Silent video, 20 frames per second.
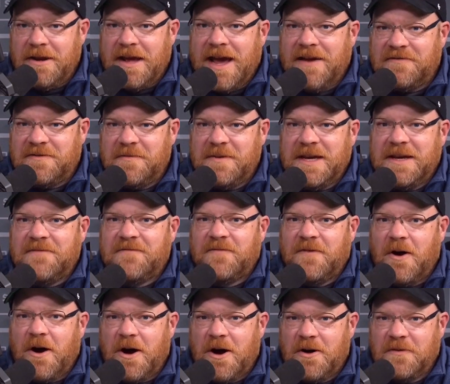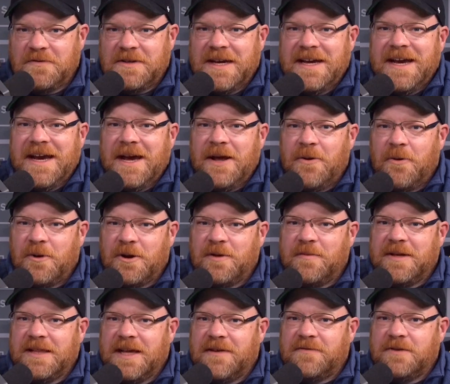You have to be involved in order to
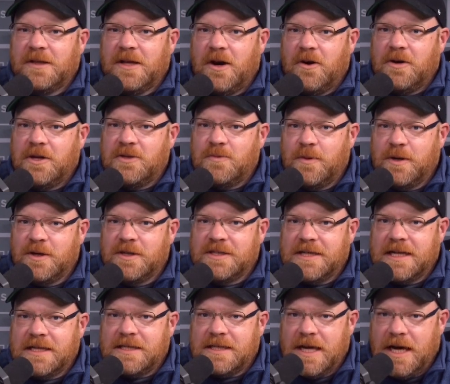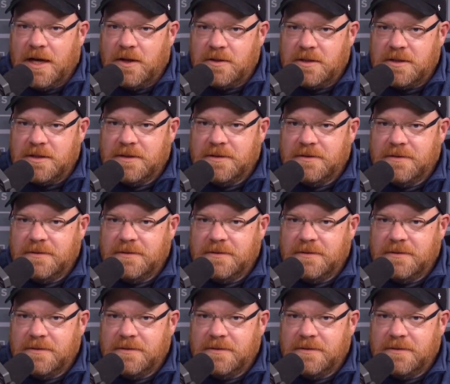be left alone, as weird as that sounds.